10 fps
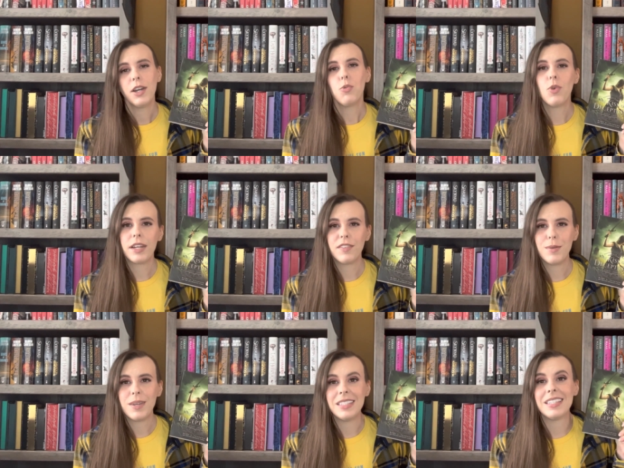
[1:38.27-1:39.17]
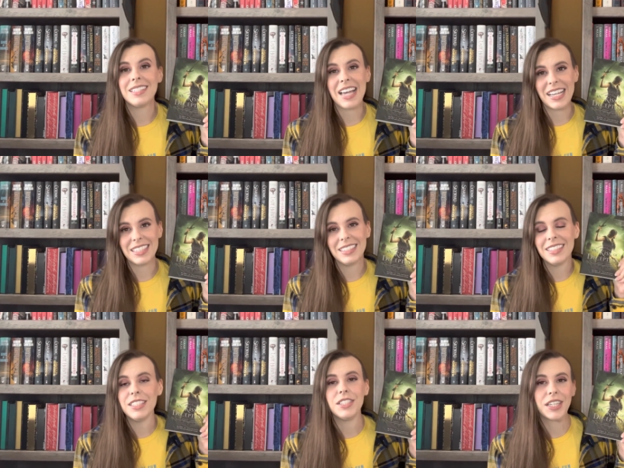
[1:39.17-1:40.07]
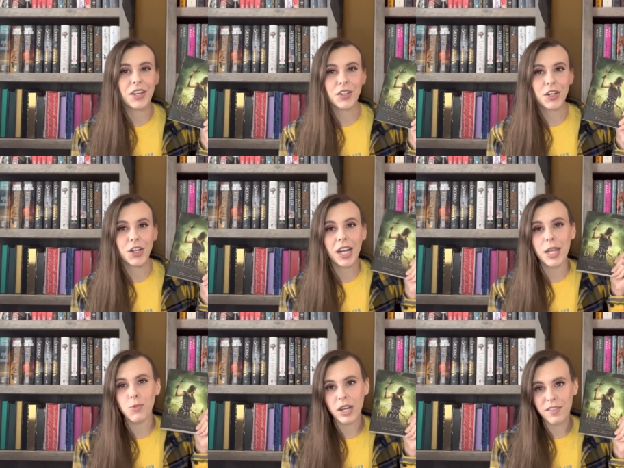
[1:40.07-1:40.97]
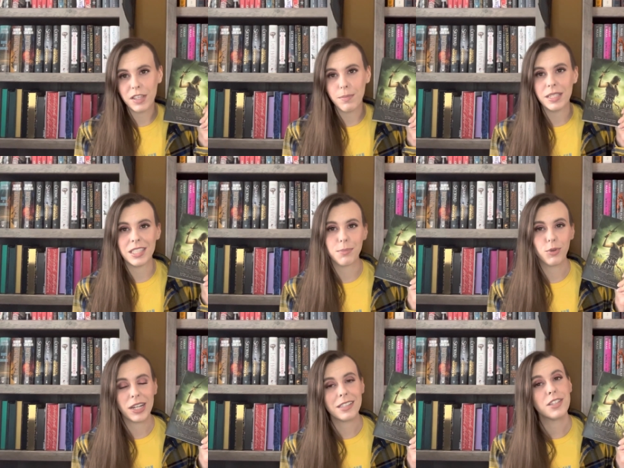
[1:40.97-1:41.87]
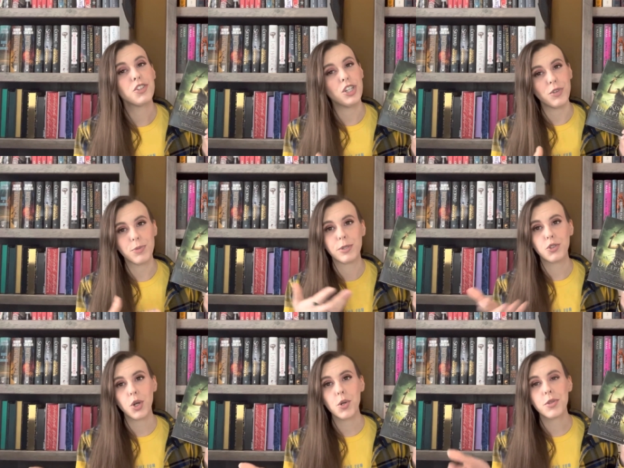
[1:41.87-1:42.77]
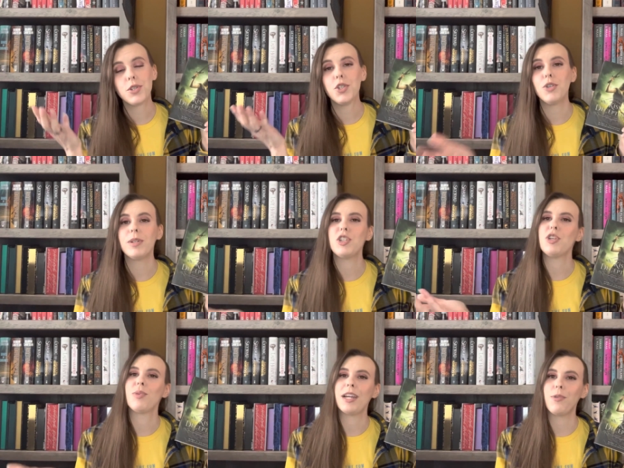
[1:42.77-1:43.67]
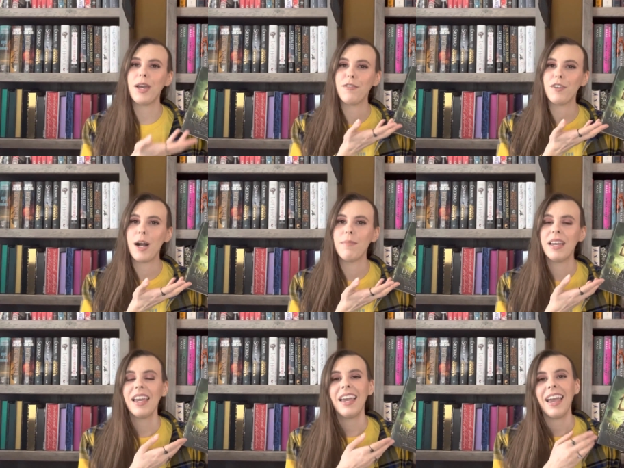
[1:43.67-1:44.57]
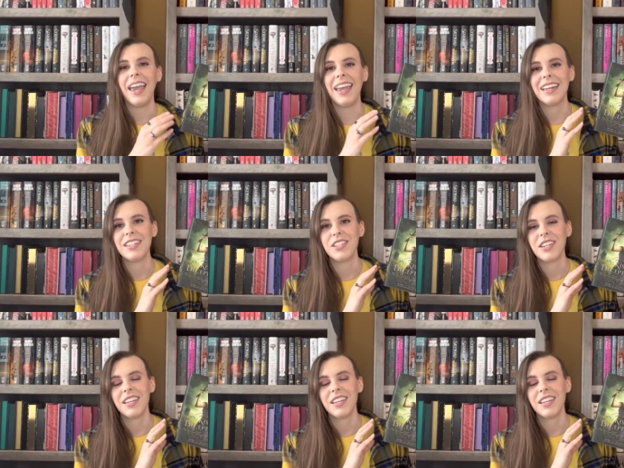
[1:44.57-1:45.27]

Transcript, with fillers: One of them is an assassin sent to kill her, and one of them is the prince she was betrothed to but she ran away from, and